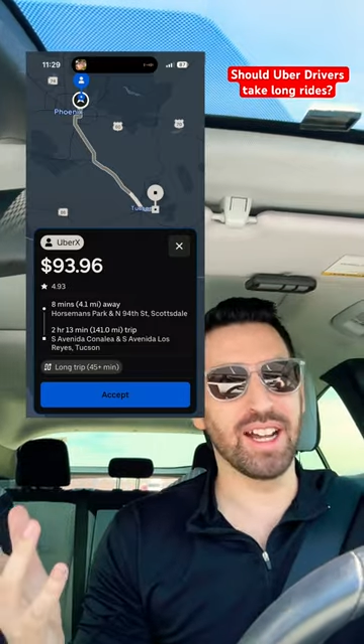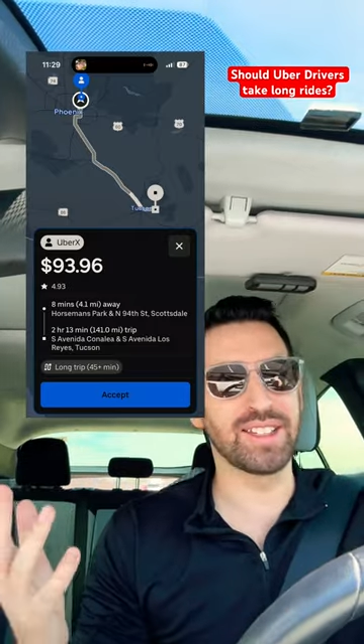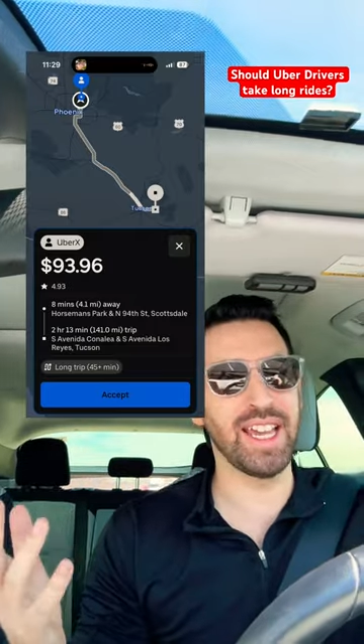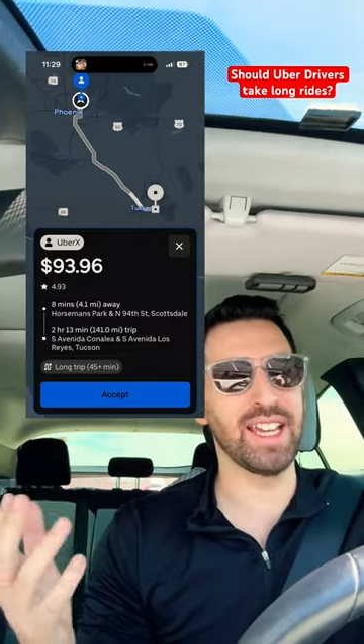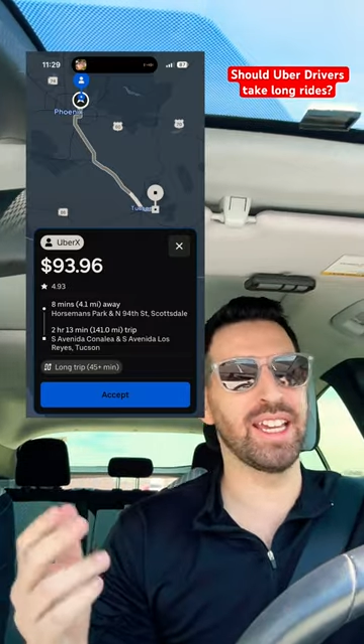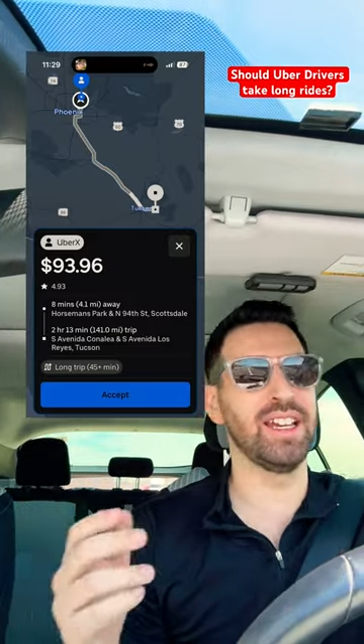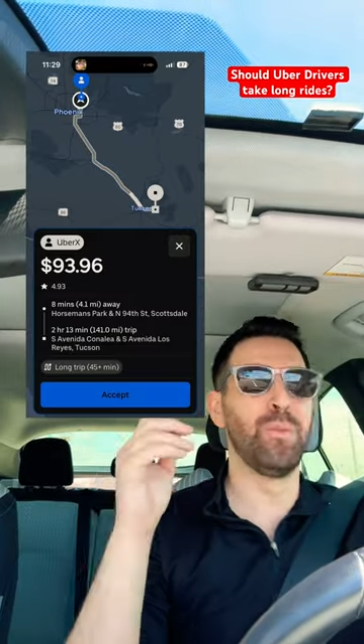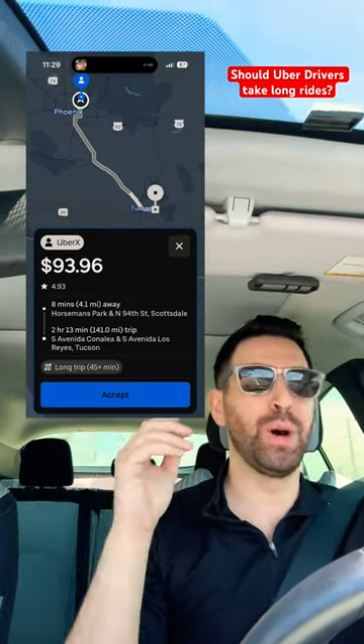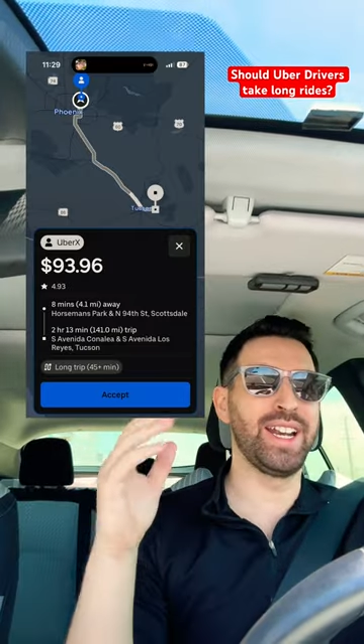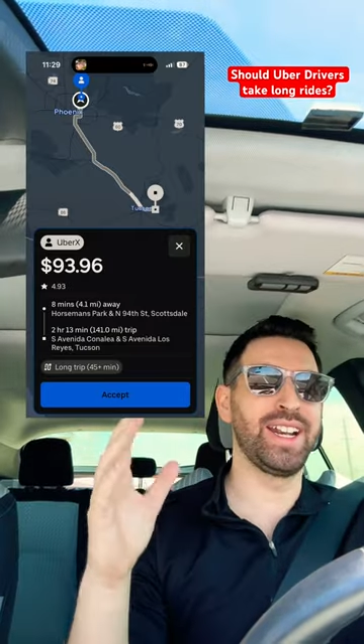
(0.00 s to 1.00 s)
I'll take it.
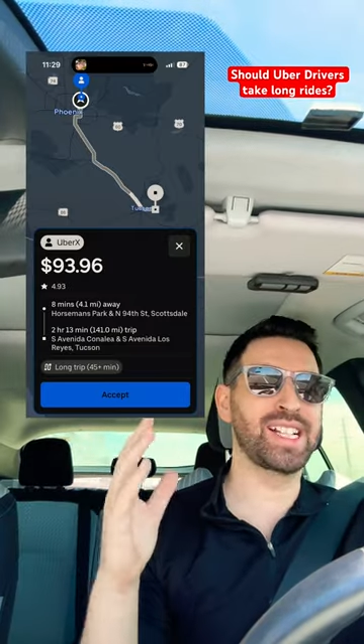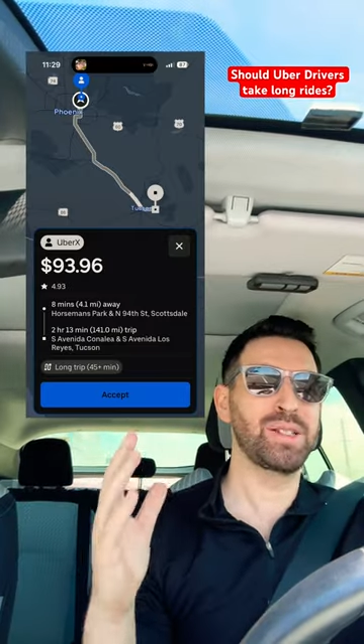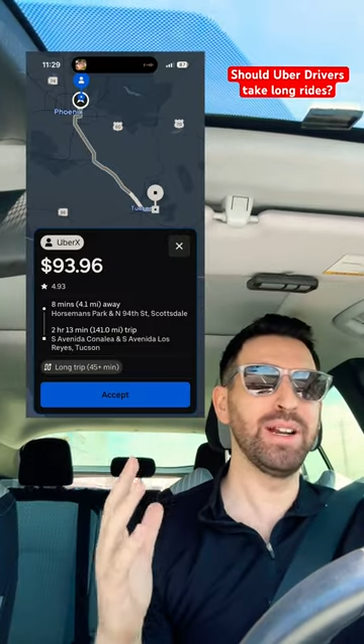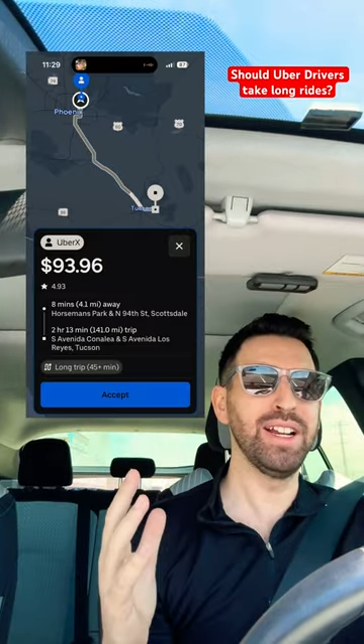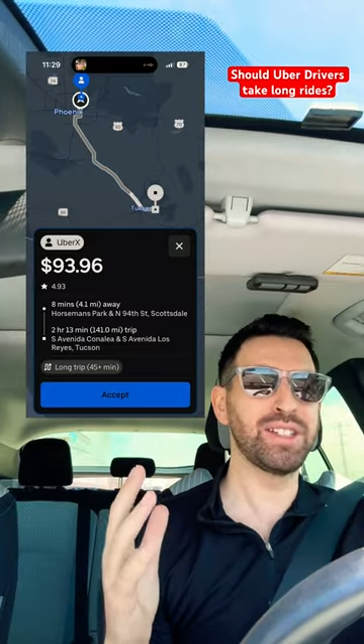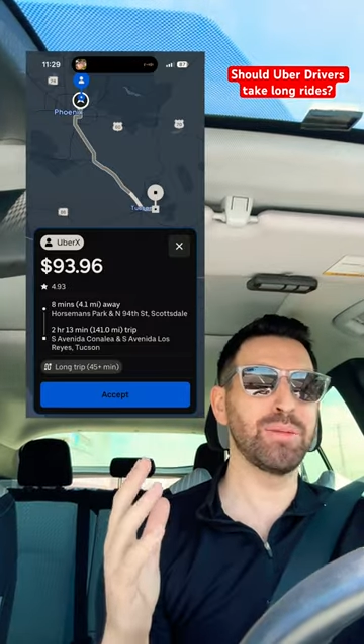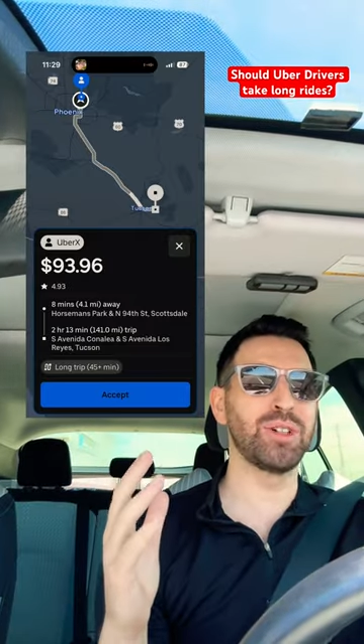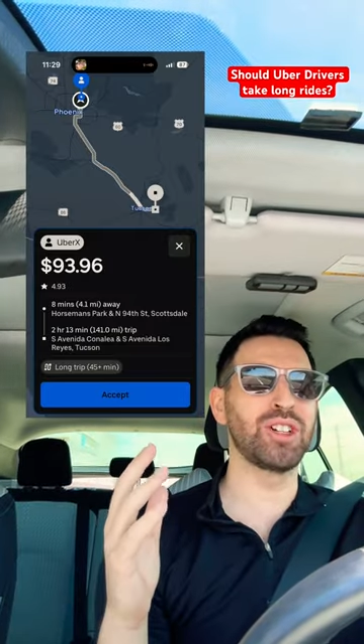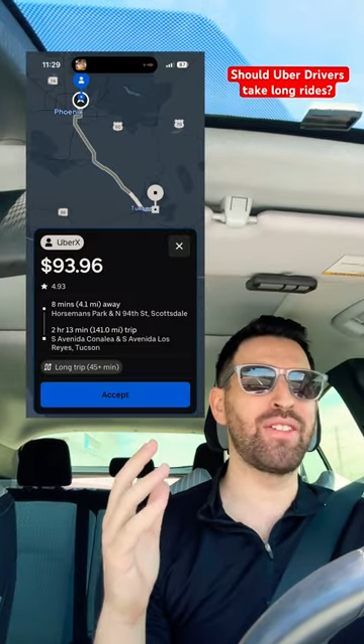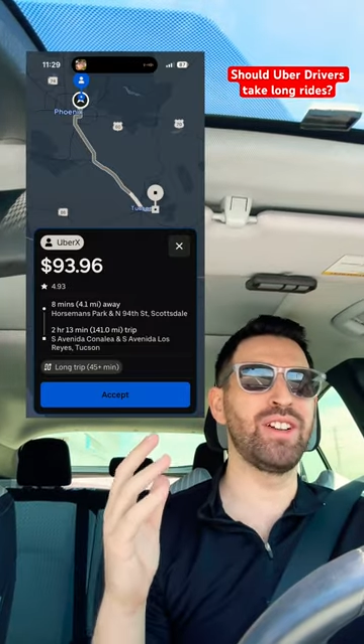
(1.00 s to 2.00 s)
But an experienced Uber
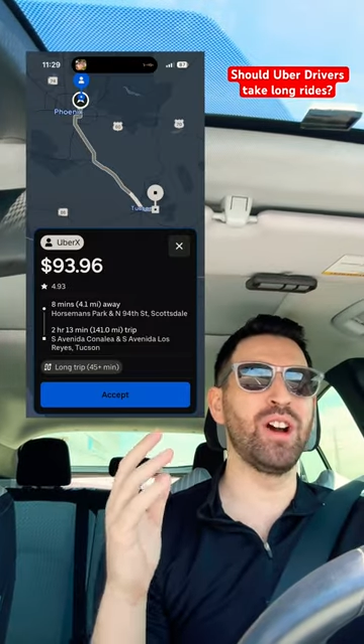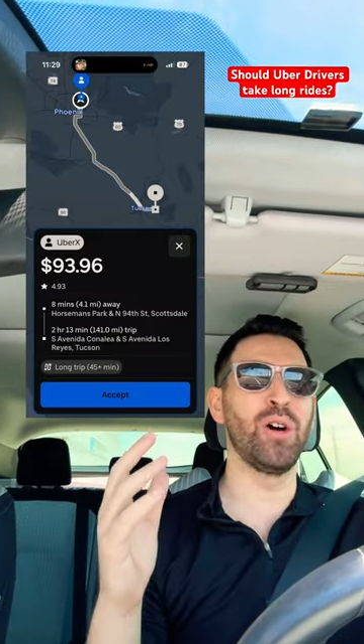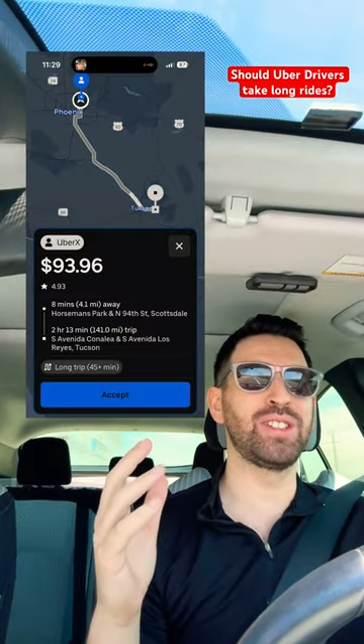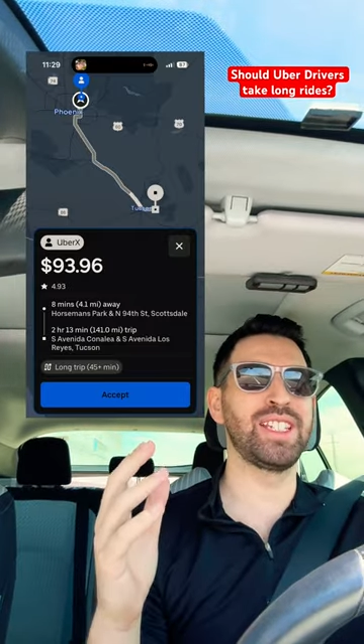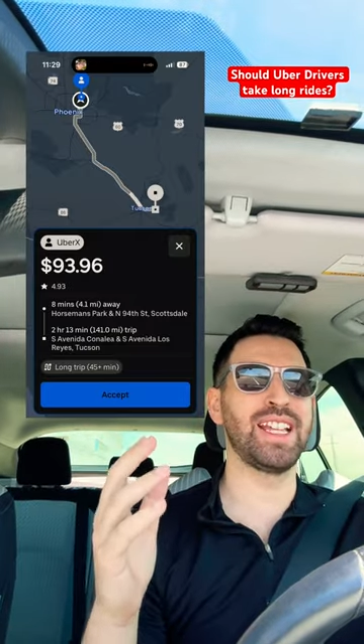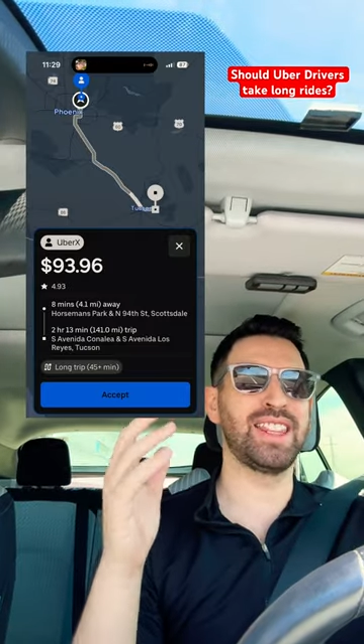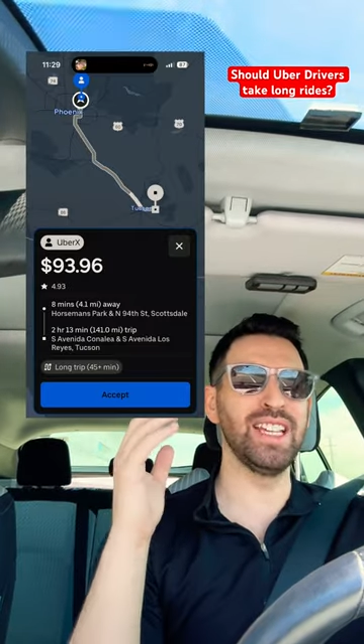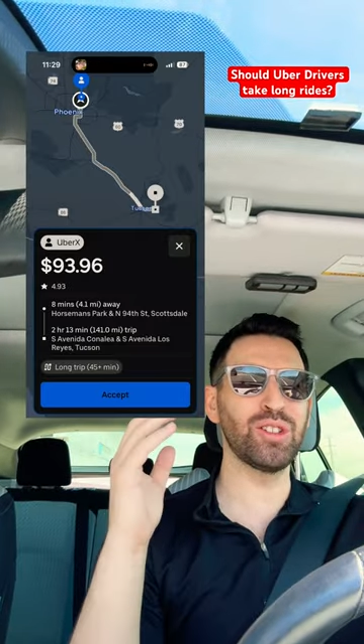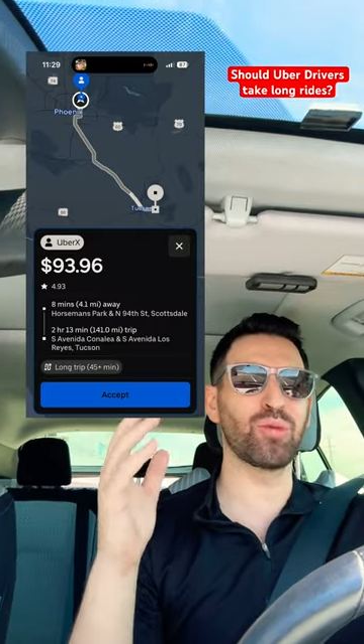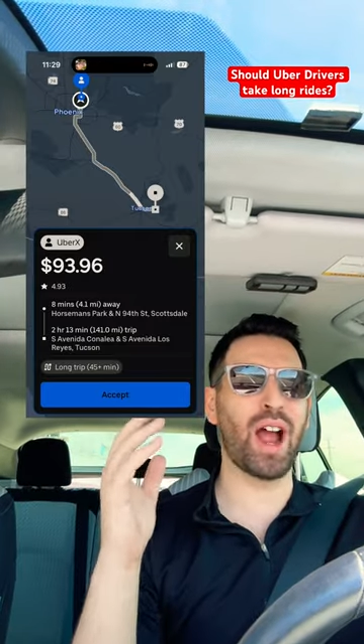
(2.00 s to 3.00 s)
driver knows that
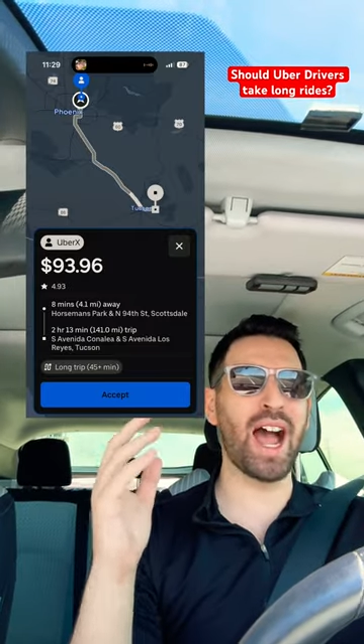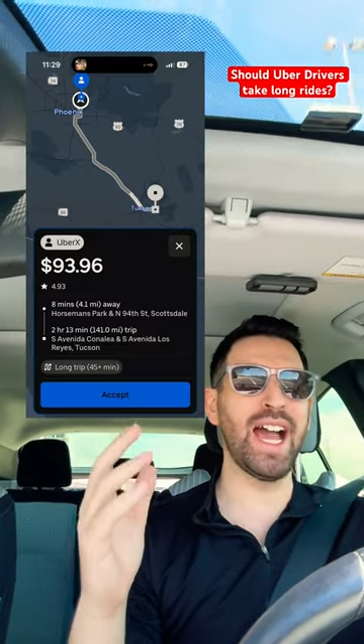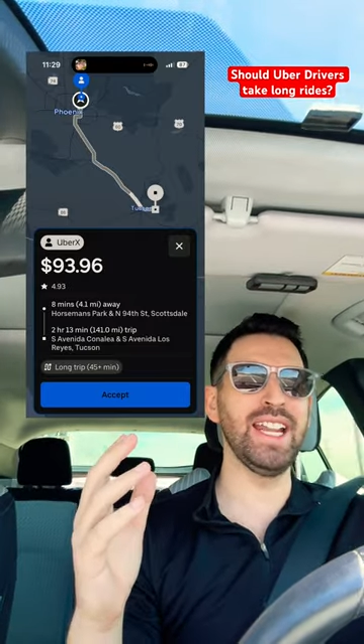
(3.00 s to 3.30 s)
this ride